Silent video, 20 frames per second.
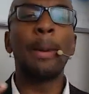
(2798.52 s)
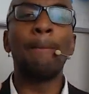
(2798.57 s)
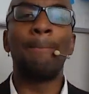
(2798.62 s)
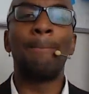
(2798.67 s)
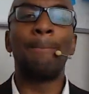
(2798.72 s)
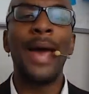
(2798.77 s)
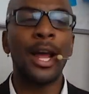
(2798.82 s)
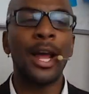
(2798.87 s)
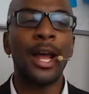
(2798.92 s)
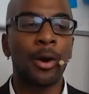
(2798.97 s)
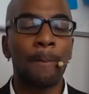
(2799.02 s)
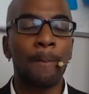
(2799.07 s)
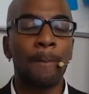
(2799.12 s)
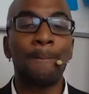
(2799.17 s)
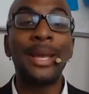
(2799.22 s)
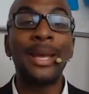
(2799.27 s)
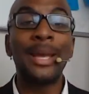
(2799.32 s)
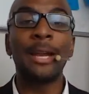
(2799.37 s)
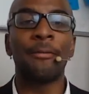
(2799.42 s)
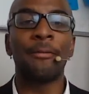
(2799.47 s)
better
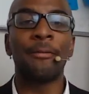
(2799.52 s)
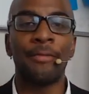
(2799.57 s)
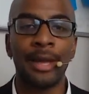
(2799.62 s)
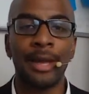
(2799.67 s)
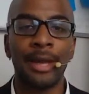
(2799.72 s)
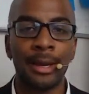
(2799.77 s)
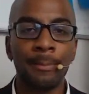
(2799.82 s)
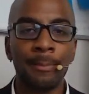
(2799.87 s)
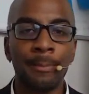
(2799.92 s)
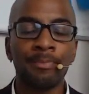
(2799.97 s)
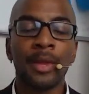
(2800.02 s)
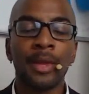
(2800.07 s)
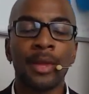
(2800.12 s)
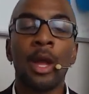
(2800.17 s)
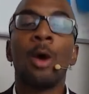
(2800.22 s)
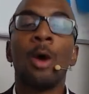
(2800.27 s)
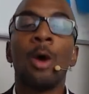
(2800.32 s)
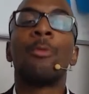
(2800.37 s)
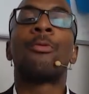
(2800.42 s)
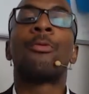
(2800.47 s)
benefit
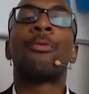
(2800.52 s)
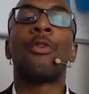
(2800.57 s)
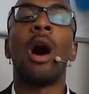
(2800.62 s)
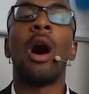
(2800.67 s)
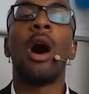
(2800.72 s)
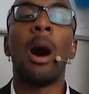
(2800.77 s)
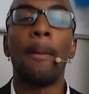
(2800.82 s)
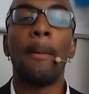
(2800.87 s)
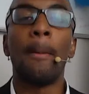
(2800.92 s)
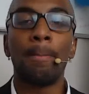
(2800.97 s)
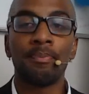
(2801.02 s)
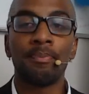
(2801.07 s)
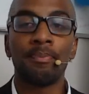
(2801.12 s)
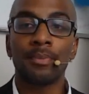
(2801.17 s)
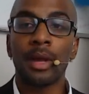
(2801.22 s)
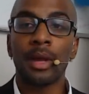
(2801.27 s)
from